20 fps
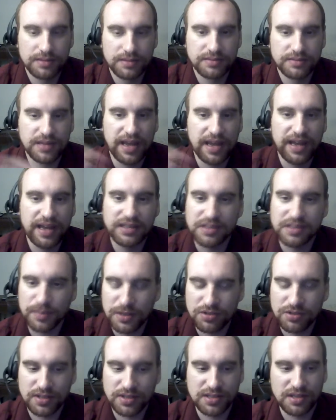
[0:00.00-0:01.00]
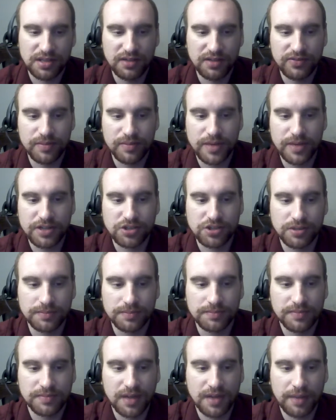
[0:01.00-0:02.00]
had some interesting information.
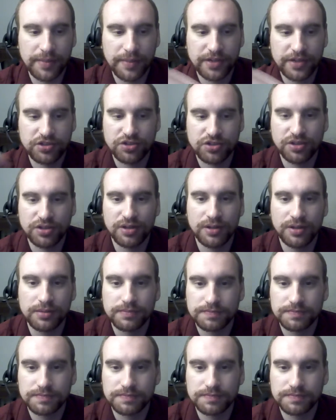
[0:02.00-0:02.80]
I'm not sure